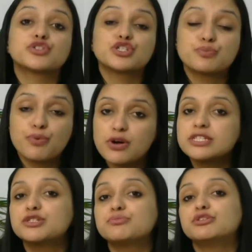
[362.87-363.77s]

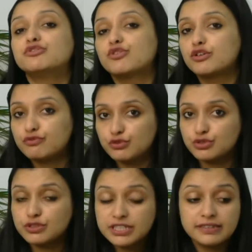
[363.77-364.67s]
responsible for
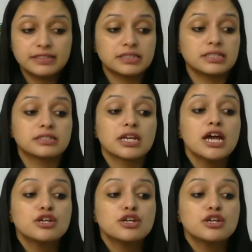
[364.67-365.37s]
photosynthesis.